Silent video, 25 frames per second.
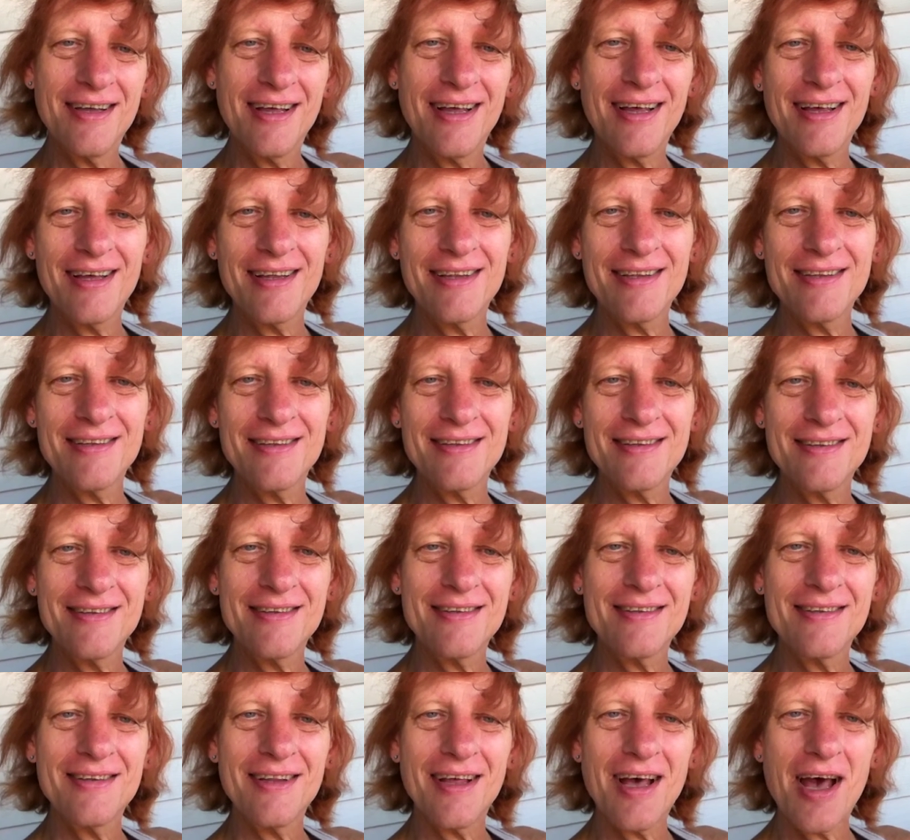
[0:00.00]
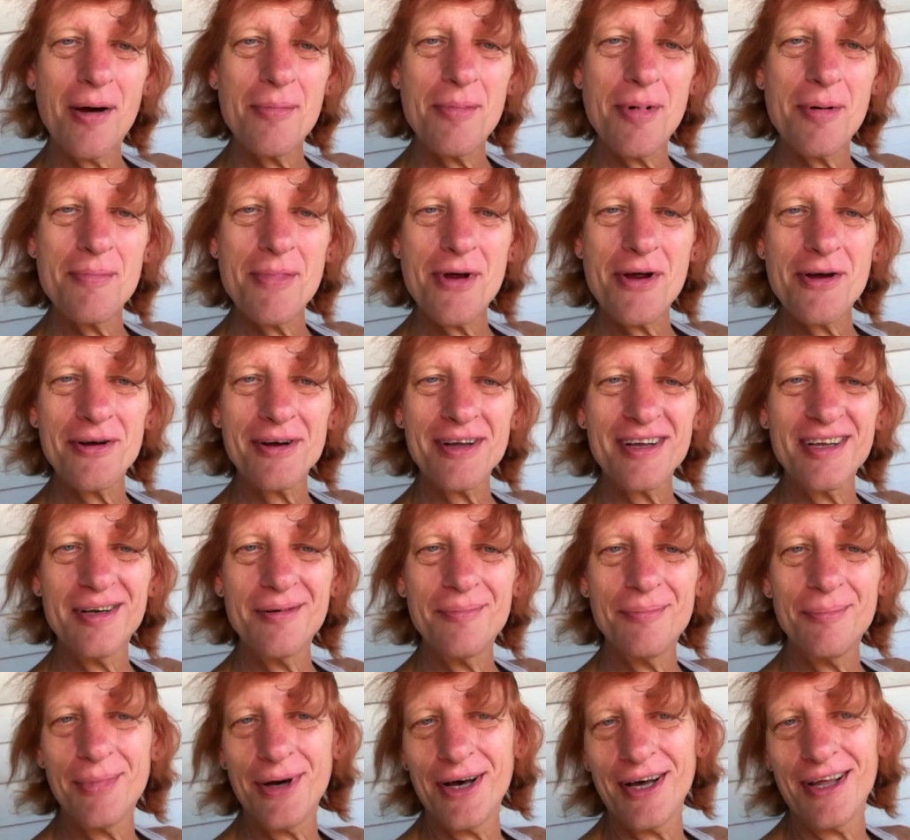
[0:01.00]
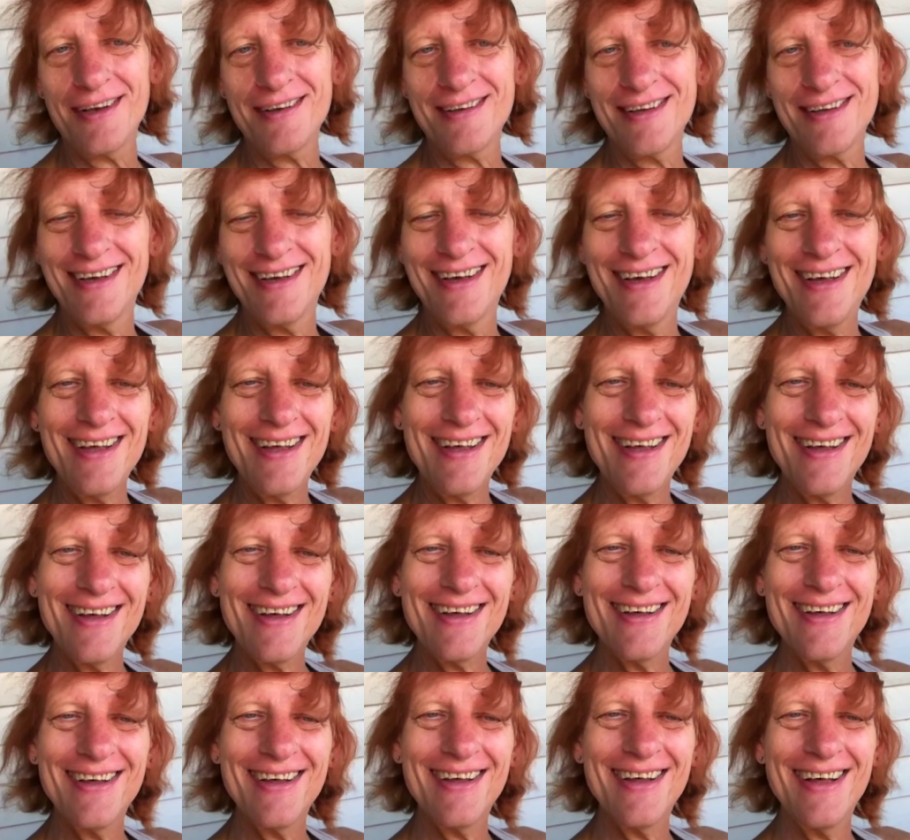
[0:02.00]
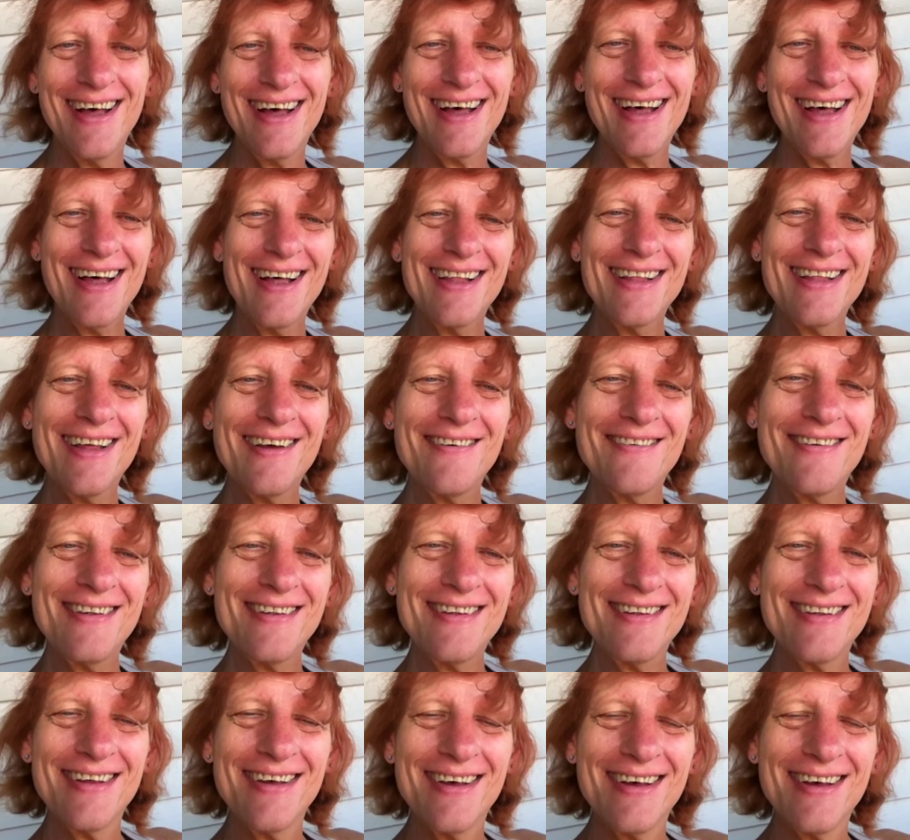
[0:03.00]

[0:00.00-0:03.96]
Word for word: and I'm American mutt. I love it.